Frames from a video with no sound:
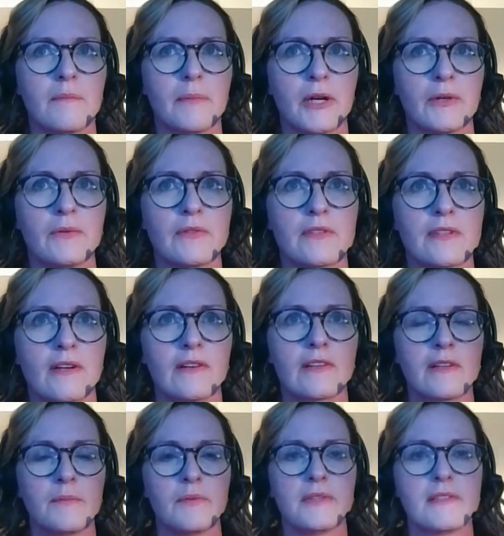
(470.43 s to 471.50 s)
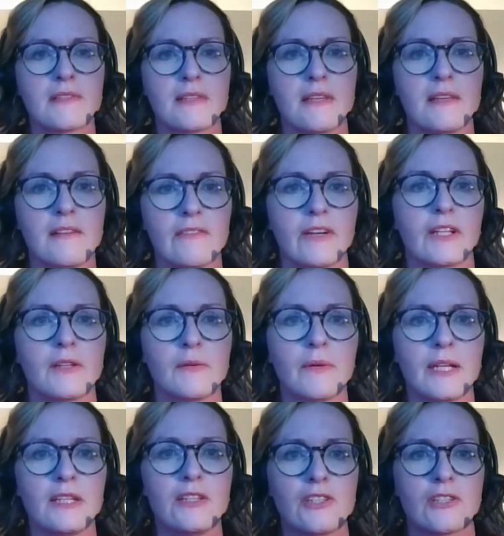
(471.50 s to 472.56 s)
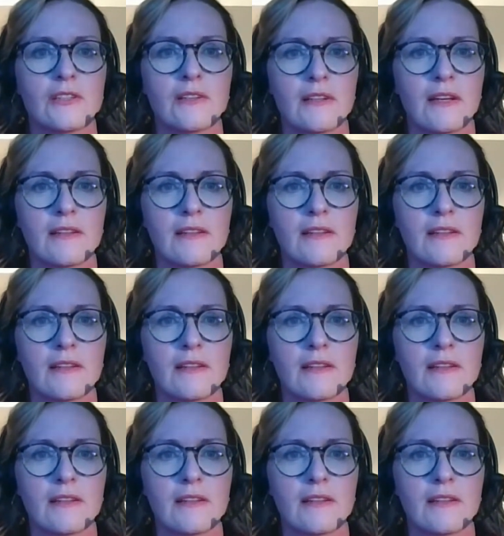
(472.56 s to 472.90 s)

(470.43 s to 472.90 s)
post occupancy evaluation,